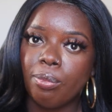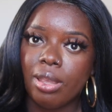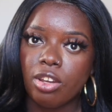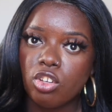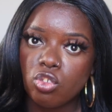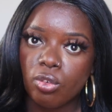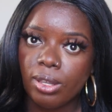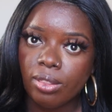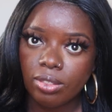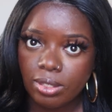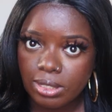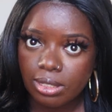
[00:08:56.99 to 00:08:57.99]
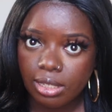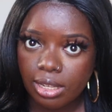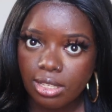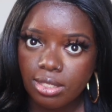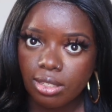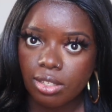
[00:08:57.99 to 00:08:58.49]
penetrate this
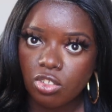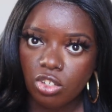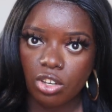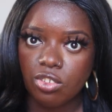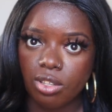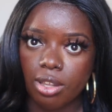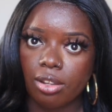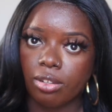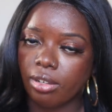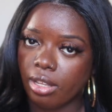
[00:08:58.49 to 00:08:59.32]
lace and change the color